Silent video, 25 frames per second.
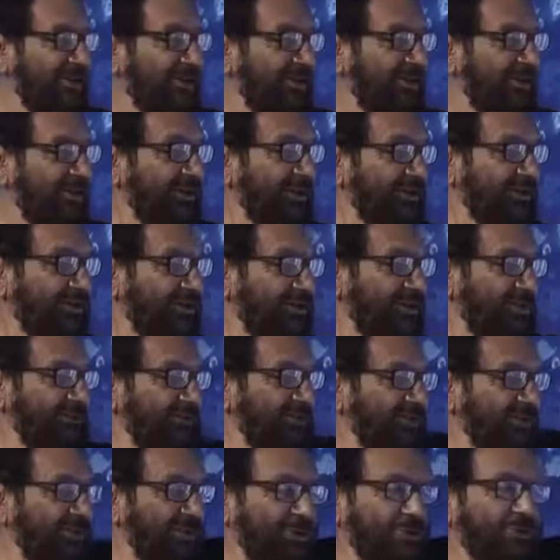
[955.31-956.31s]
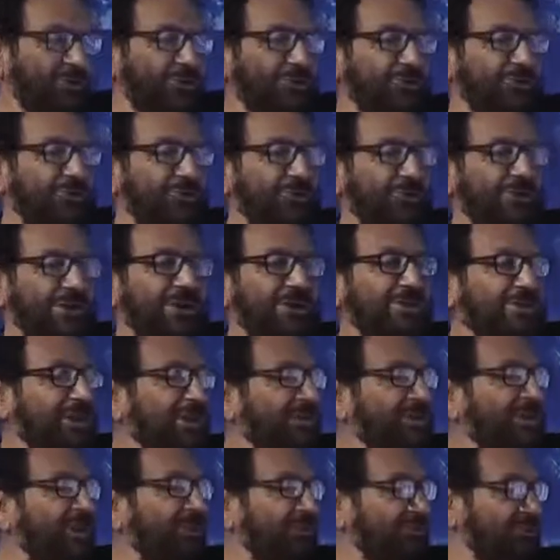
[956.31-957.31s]
Another year, we'll be shooting in
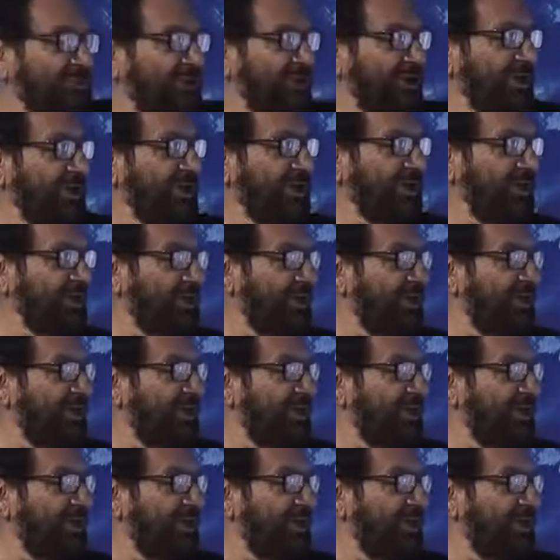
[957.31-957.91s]
10,000K. Yeah.